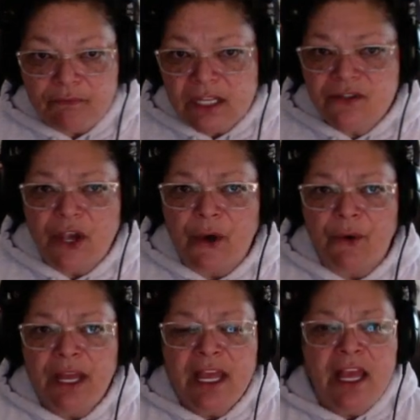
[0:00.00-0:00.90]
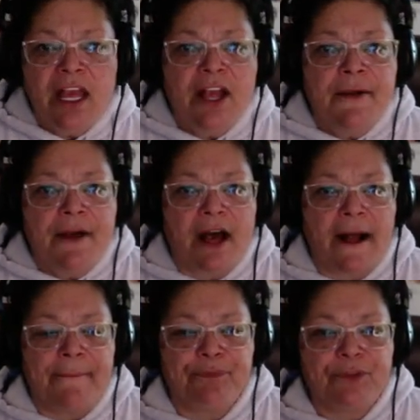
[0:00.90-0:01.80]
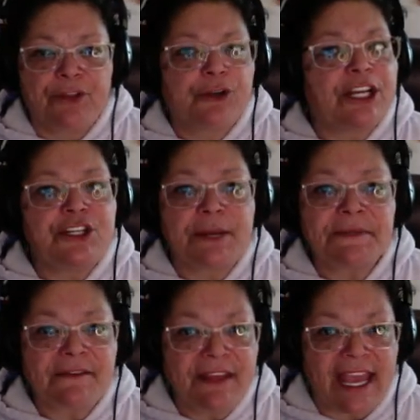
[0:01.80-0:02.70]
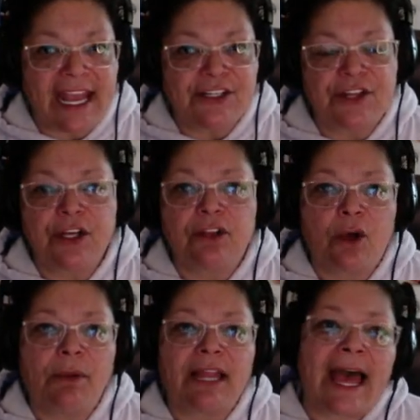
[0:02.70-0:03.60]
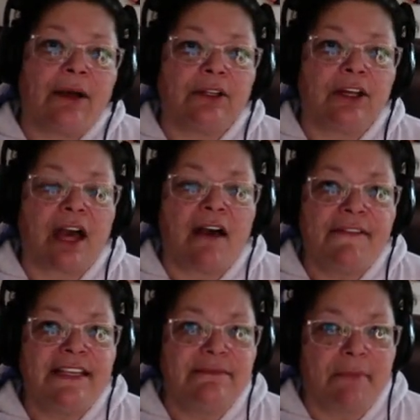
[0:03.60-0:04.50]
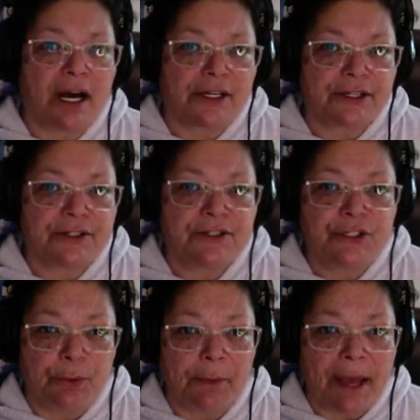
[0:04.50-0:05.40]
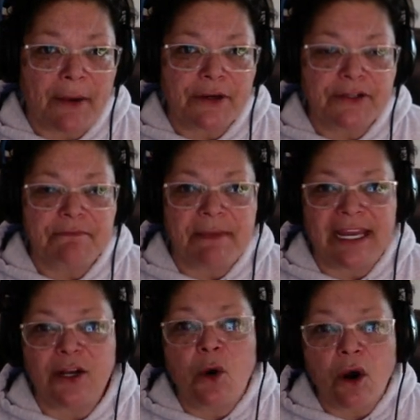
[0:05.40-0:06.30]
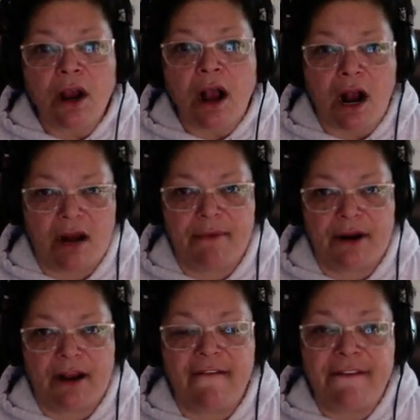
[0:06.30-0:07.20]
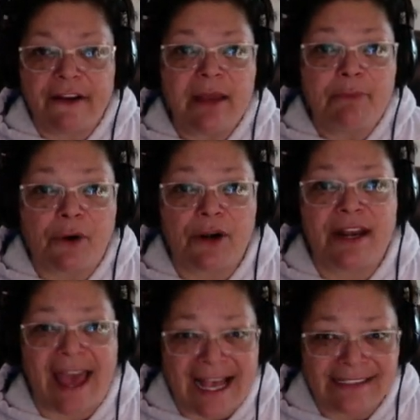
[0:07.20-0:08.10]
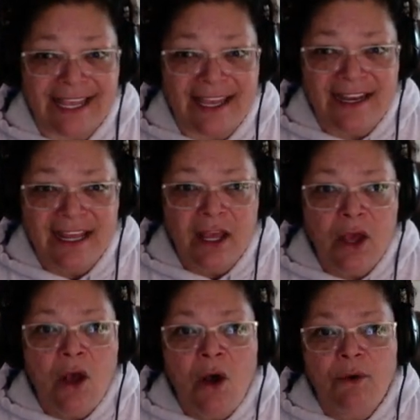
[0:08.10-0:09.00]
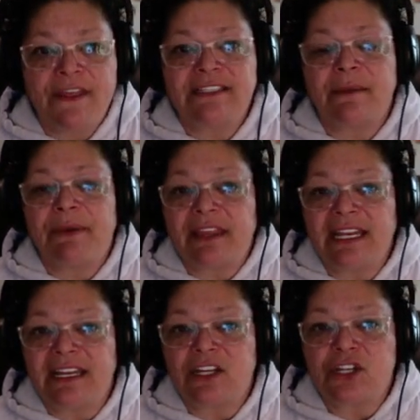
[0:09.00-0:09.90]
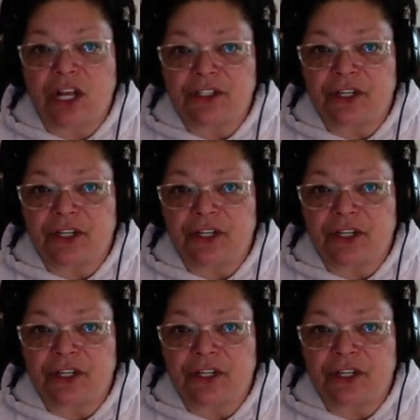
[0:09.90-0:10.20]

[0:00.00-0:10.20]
So, um, the great ships of the age and the global outlook of these modern superpowers made Cork Harbor a very important asset with its ability to shelter